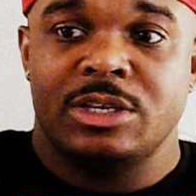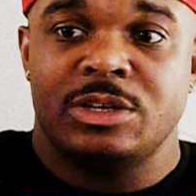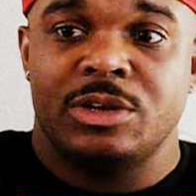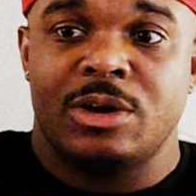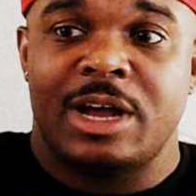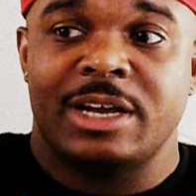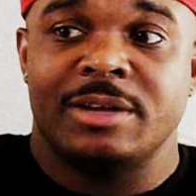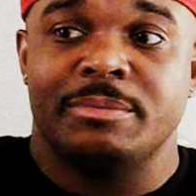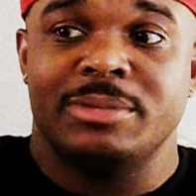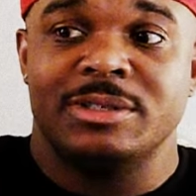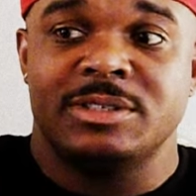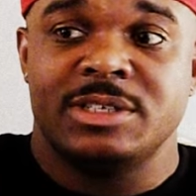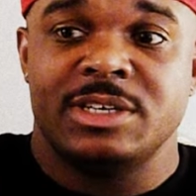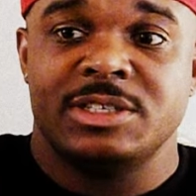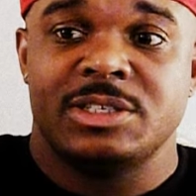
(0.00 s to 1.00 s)
you know, I can
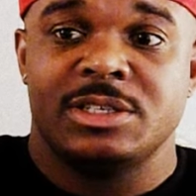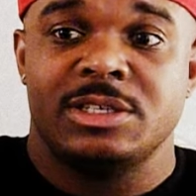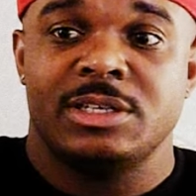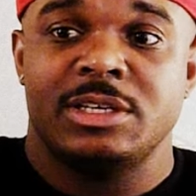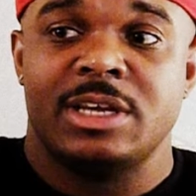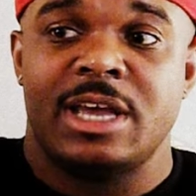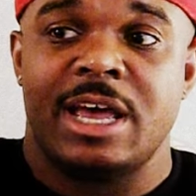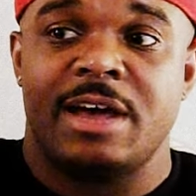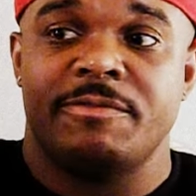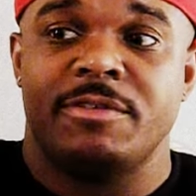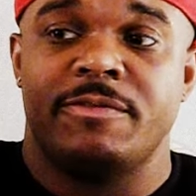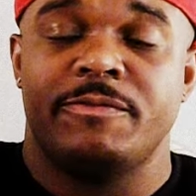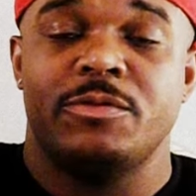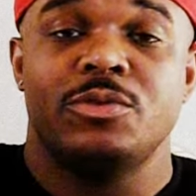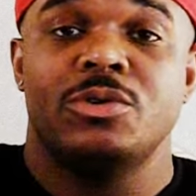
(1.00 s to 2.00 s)
potentially have
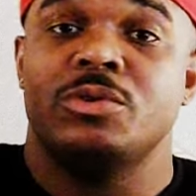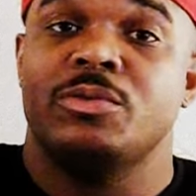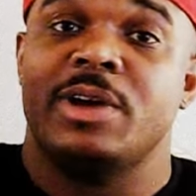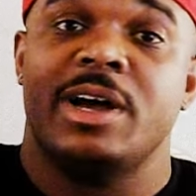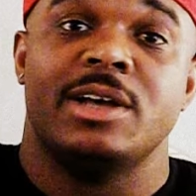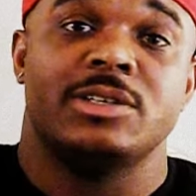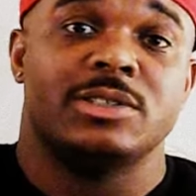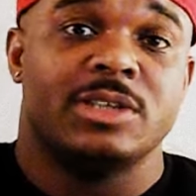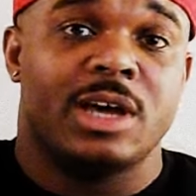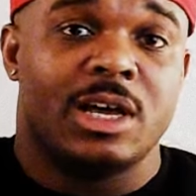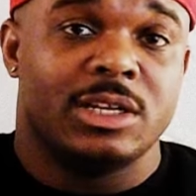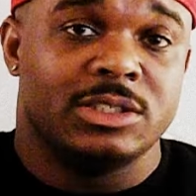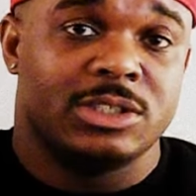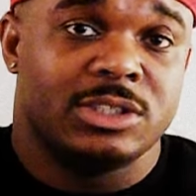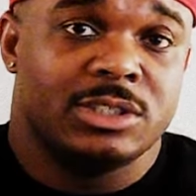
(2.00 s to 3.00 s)
a full ride
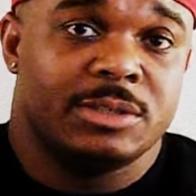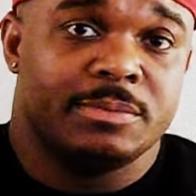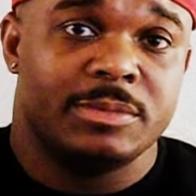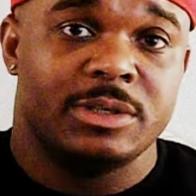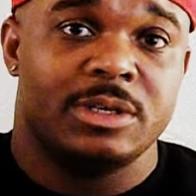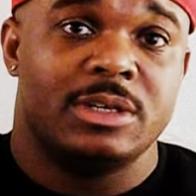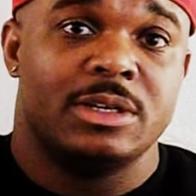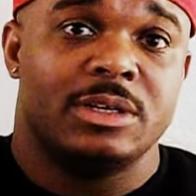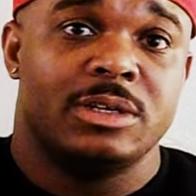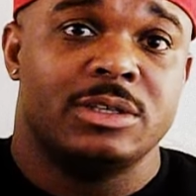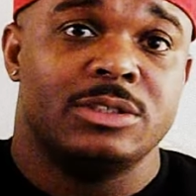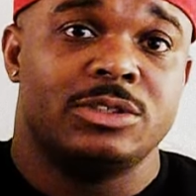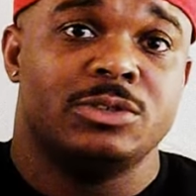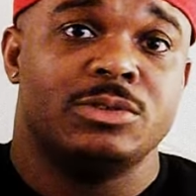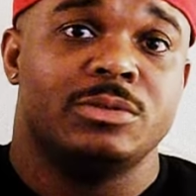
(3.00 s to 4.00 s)
scholarship
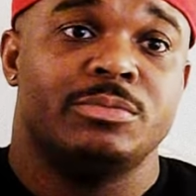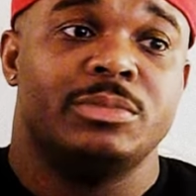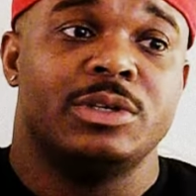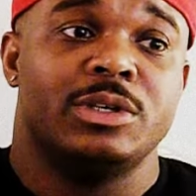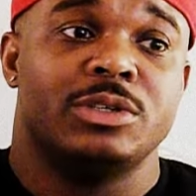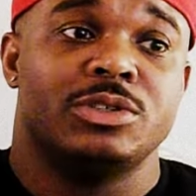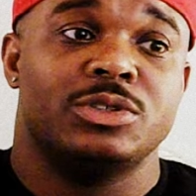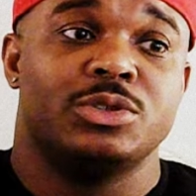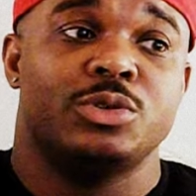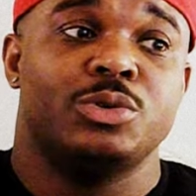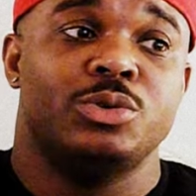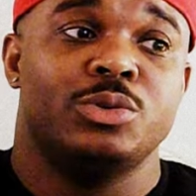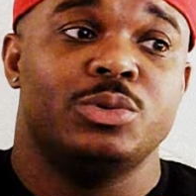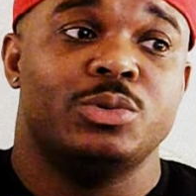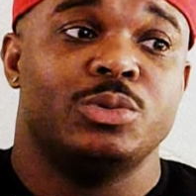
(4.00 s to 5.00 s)
to a big
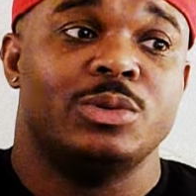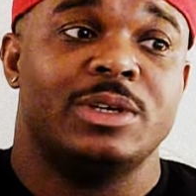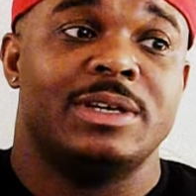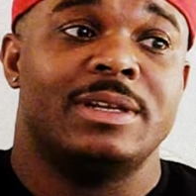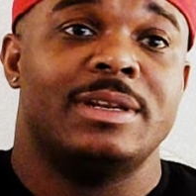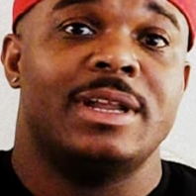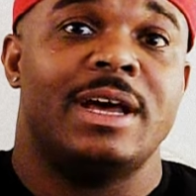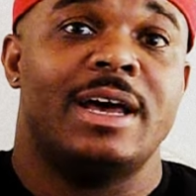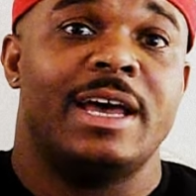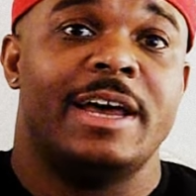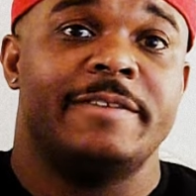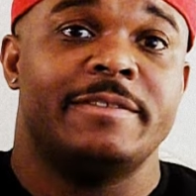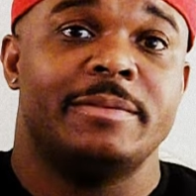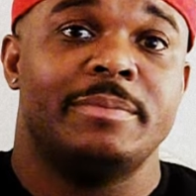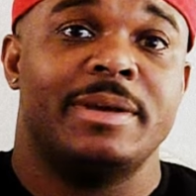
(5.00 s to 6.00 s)
school and not
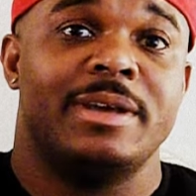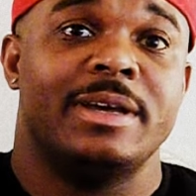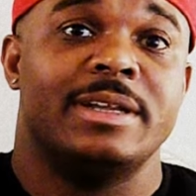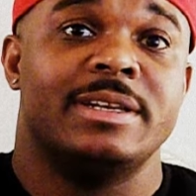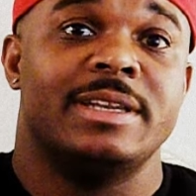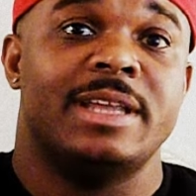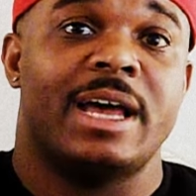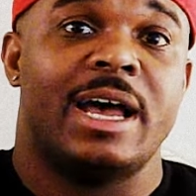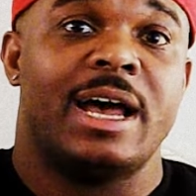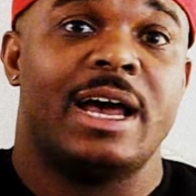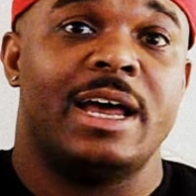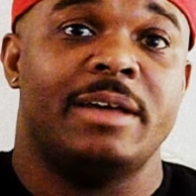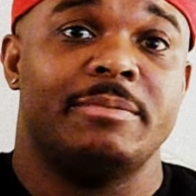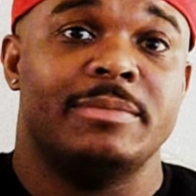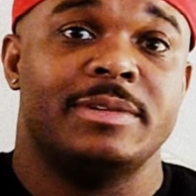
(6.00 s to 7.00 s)
have to pay a
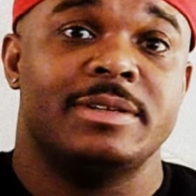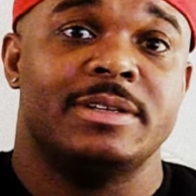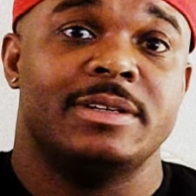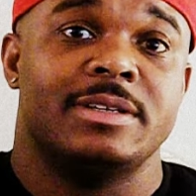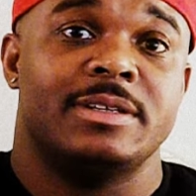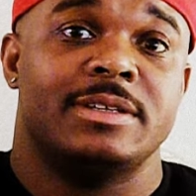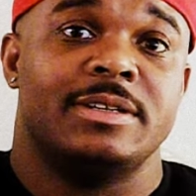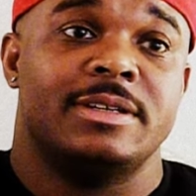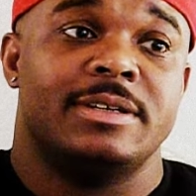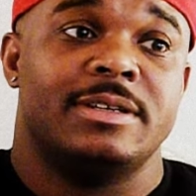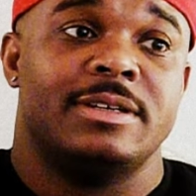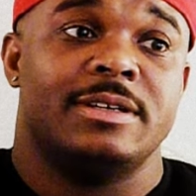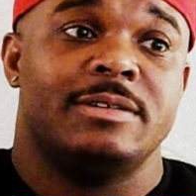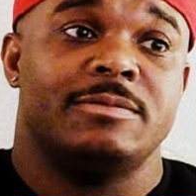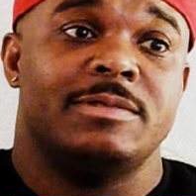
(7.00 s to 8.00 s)
dime
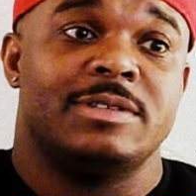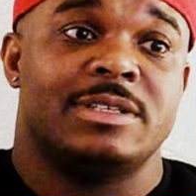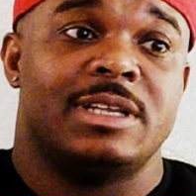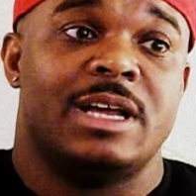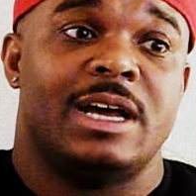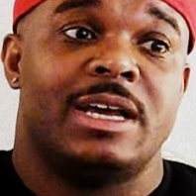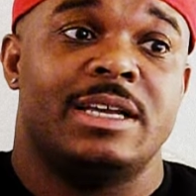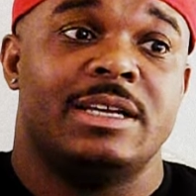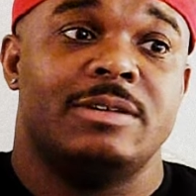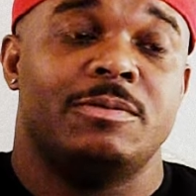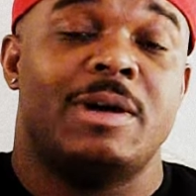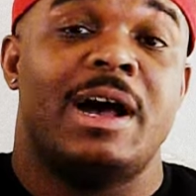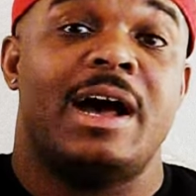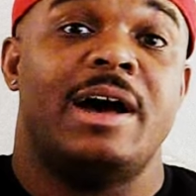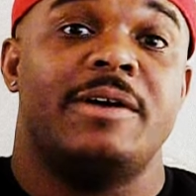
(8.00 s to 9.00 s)
yeah. was like,
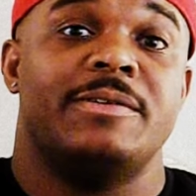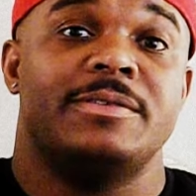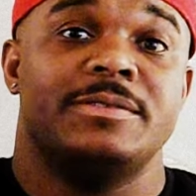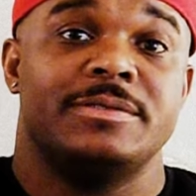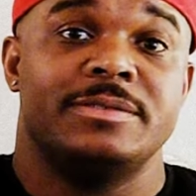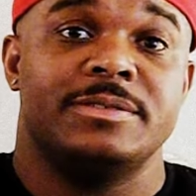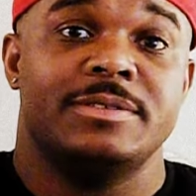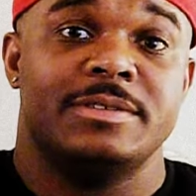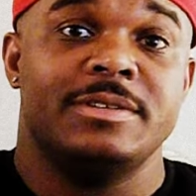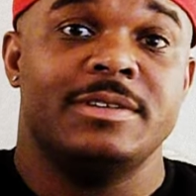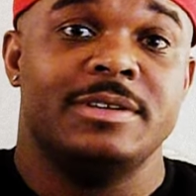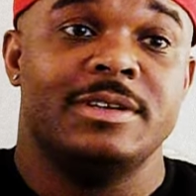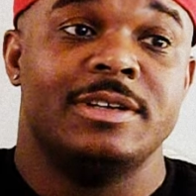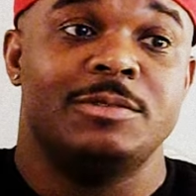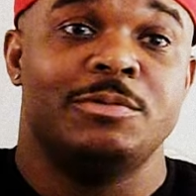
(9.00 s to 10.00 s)
wow.
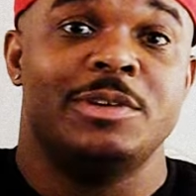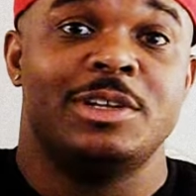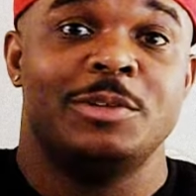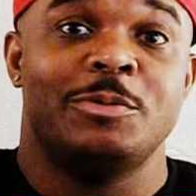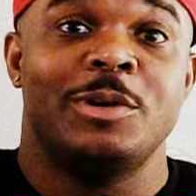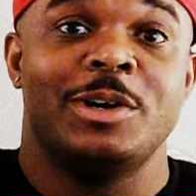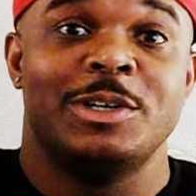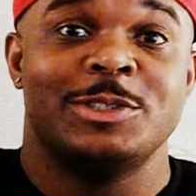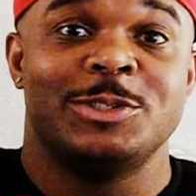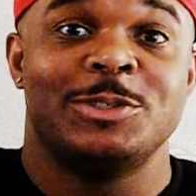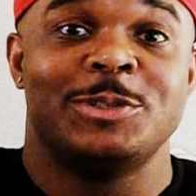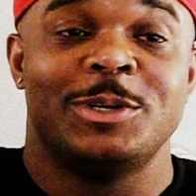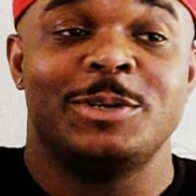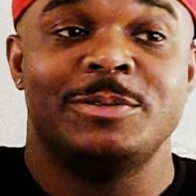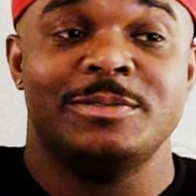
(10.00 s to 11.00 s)
It yeah. really was,
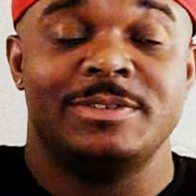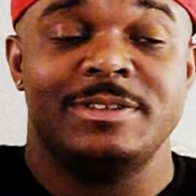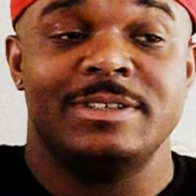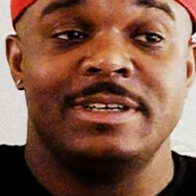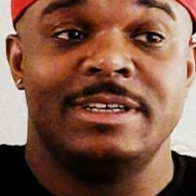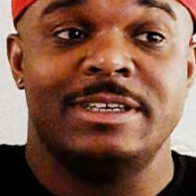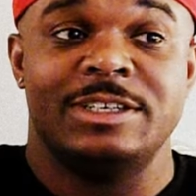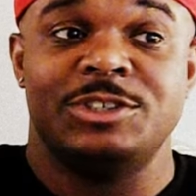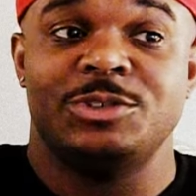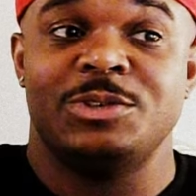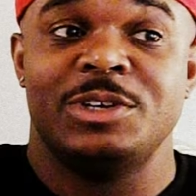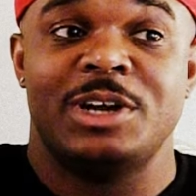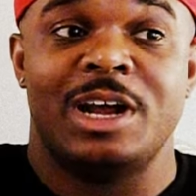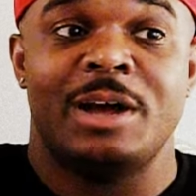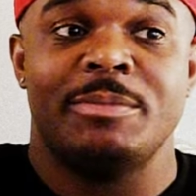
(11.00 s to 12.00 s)
you know, because
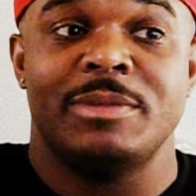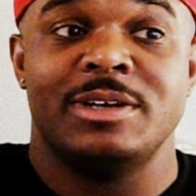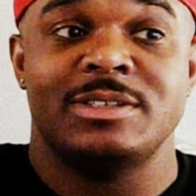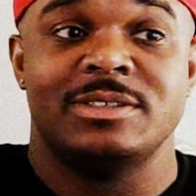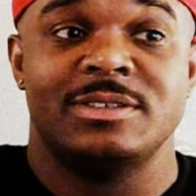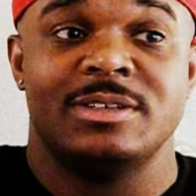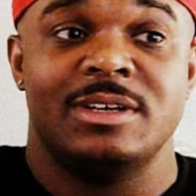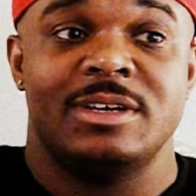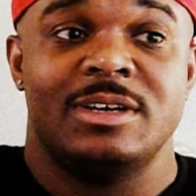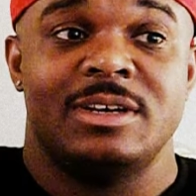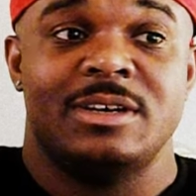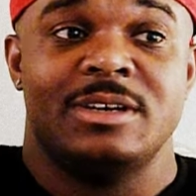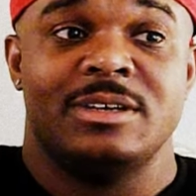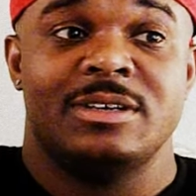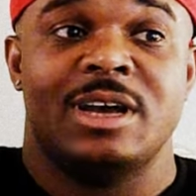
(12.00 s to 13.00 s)
you hear how much
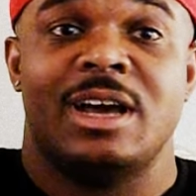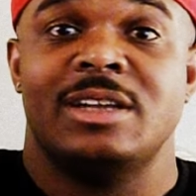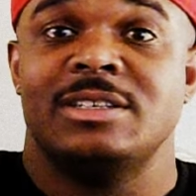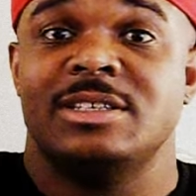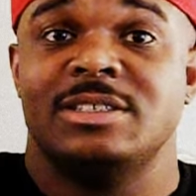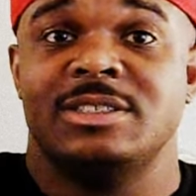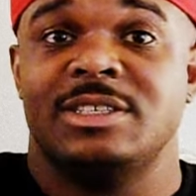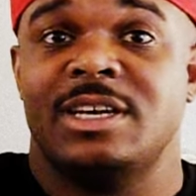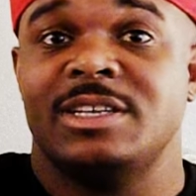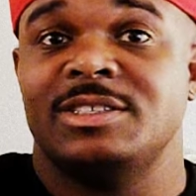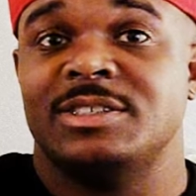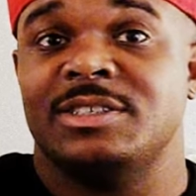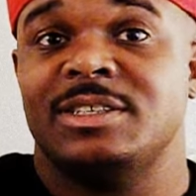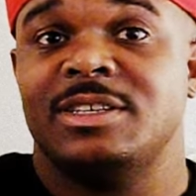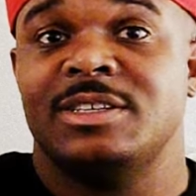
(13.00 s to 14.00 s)
college
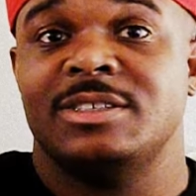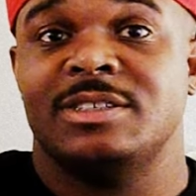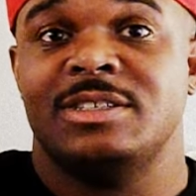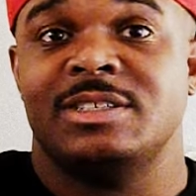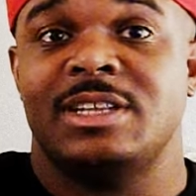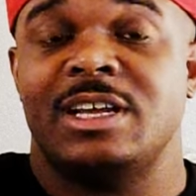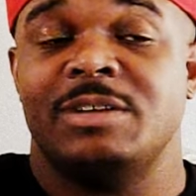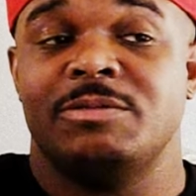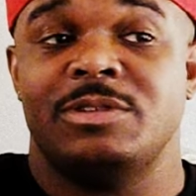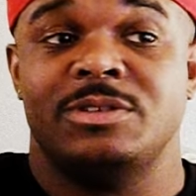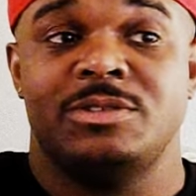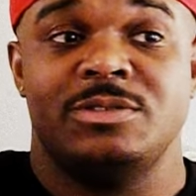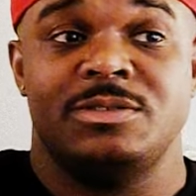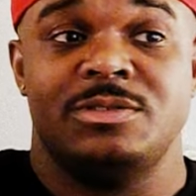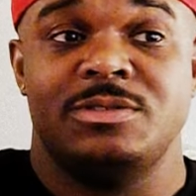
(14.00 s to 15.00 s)
education is, and it's like, well,